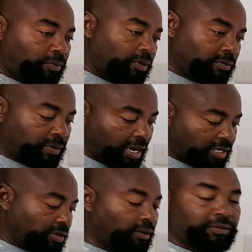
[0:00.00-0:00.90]
to
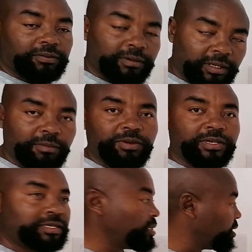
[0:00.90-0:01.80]
brush off the
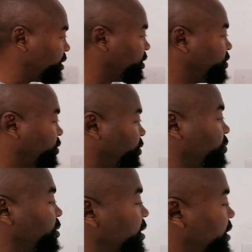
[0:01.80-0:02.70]
bees. So
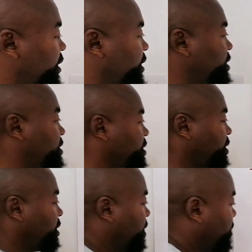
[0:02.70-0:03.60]
you'll be needing this,
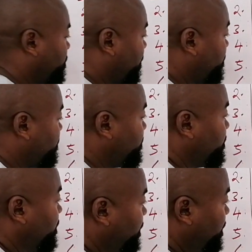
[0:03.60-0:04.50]
one of them.
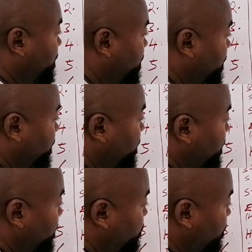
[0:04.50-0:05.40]
And
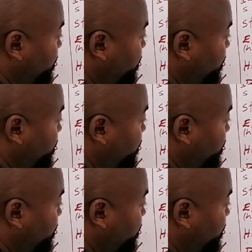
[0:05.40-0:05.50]
this